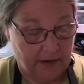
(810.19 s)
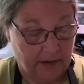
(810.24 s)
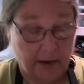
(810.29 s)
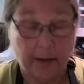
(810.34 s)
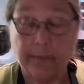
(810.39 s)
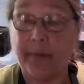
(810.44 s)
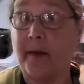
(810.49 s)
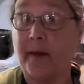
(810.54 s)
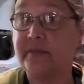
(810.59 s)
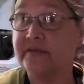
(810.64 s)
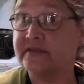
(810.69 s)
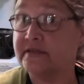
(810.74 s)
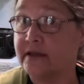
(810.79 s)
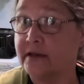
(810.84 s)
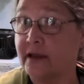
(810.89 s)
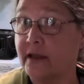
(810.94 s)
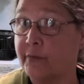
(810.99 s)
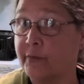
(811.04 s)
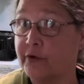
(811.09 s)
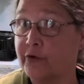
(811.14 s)
And Papa
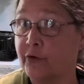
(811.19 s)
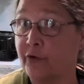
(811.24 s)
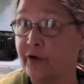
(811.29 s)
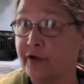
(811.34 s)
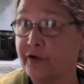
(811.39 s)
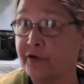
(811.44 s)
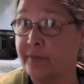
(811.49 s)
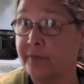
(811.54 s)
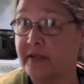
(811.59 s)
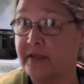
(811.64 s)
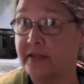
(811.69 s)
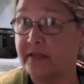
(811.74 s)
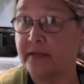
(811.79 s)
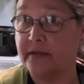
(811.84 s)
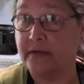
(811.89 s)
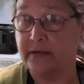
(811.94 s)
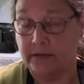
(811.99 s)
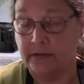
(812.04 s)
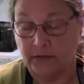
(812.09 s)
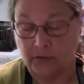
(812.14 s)
said he would go
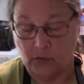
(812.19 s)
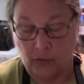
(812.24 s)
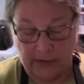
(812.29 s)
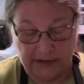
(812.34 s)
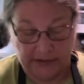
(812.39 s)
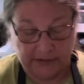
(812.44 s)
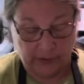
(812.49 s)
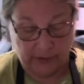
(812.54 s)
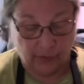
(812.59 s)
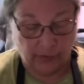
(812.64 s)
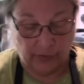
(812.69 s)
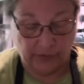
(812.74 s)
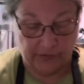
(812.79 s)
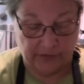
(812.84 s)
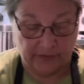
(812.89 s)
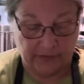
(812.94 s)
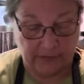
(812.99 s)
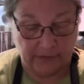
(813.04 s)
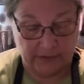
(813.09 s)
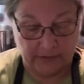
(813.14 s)
ahead and grill
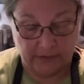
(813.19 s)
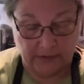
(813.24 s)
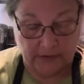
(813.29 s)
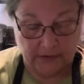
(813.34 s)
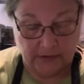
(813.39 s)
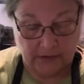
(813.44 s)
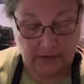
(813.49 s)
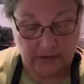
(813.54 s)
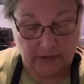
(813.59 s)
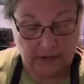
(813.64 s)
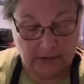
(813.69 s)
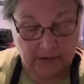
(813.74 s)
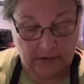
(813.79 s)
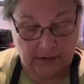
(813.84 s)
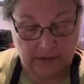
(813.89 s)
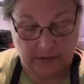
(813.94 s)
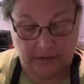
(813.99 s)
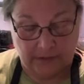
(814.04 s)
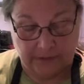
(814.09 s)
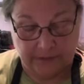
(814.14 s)

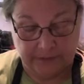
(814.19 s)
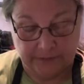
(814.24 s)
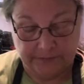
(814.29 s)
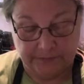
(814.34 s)
the